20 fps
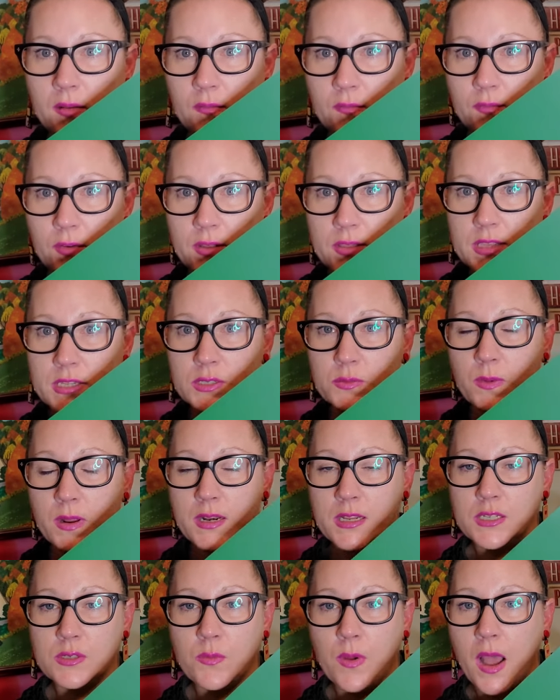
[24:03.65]
for this one
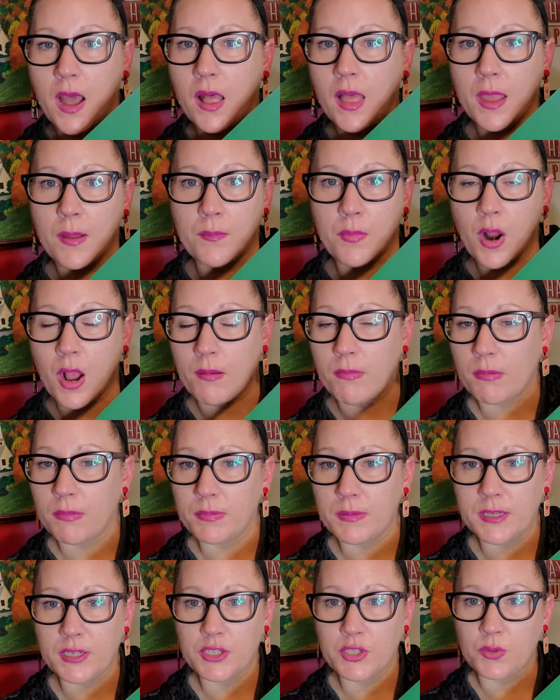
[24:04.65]
as well and
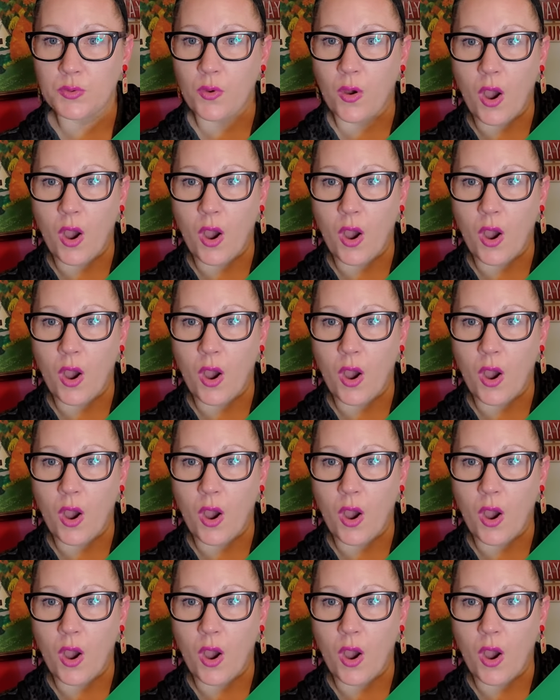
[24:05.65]
probably do